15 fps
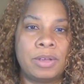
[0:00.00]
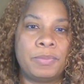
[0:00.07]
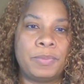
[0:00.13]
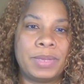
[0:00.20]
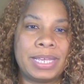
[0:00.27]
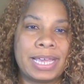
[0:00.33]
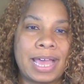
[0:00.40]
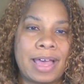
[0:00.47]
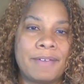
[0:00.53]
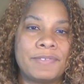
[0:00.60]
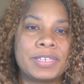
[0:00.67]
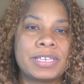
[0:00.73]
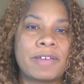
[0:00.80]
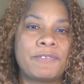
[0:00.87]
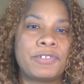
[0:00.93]
we have
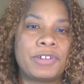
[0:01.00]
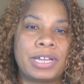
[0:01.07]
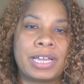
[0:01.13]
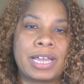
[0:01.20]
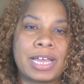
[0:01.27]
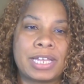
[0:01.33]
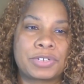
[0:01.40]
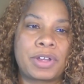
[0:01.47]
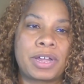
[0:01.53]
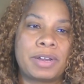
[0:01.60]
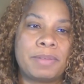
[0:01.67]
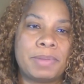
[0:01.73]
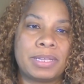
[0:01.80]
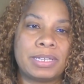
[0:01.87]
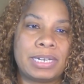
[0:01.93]
suffering as
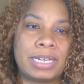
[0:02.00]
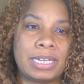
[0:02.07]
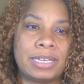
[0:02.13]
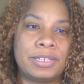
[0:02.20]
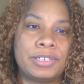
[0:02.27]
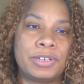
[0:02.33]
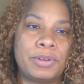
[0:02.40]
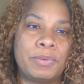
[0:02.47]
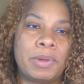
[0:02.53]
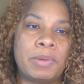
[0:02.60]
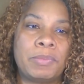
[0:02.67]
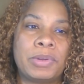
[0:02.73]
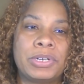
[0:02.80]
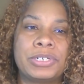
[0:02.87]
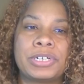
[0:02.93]
credibility. So
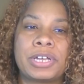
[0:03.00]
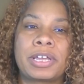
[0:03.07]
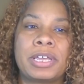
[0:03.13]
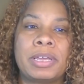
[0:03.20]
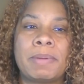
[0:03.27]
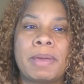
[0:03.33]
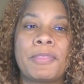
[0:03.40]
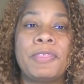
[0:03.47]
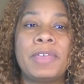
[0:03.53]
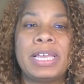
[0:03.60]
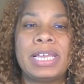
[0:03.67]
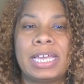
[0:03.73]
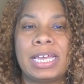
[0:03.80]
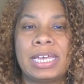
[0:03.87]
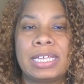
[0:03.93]
when we're talking about
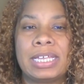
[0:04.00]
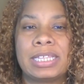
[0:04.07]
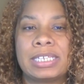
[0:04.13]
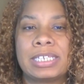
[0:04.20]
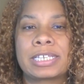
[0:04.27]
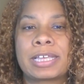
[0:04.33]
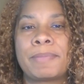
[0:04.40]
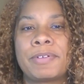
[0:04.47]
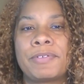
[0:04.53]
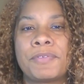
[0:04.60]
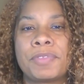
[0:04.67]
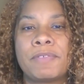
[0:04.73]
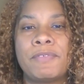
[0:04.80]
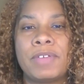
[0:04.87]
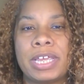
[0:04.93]
thinking, this is coming
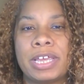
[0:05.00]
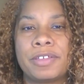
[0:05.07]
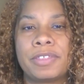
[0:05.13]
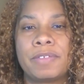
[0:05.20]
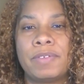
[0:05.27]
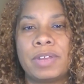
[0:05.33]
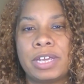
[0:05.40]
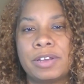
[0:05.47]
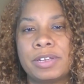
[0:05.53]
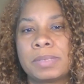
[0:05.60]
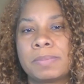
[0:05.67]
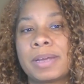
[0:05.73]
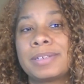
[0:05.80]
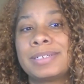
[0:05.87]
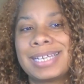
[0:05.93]
from the video. The video is
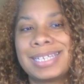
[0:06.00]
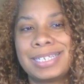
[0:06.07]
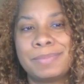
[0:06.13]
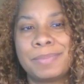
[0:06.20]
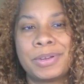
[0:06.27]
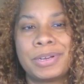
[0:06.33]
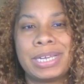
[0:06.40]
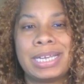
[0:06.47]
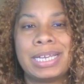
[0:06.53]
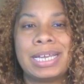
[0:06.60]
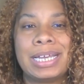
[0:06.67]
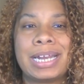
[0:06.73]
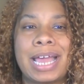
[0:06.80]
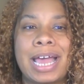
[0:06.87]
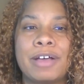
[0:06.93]
about testimony
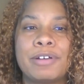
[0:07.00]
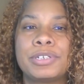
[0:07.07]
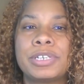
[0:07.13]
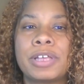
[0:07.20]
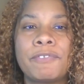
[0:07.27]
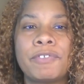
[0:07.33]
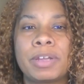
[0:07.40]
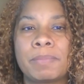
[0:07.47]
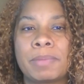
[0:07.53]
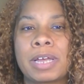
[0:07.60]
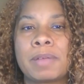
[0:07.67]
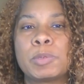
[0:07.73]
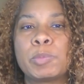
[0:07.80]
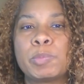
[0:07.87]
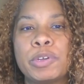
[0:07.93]
and how suffering
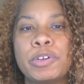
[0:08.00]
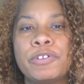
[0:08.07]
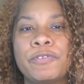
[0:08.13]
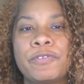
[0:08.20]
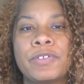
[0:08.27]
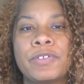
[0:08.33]
becomes proof